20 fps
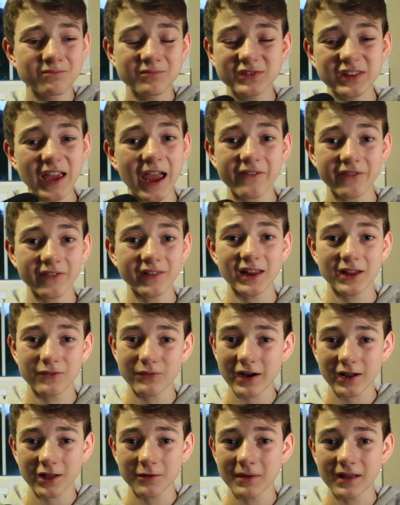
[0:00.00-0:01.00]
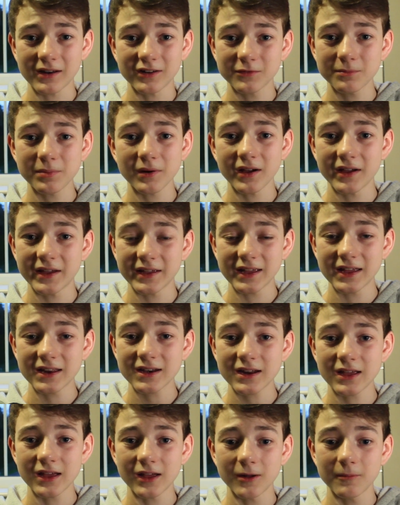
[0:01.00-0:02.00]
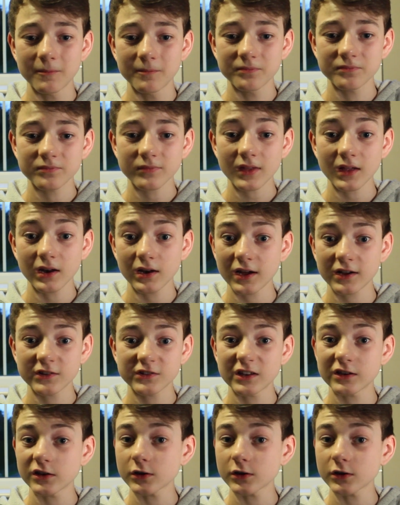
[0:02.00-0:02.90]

definitely recommend buying it. Like I said,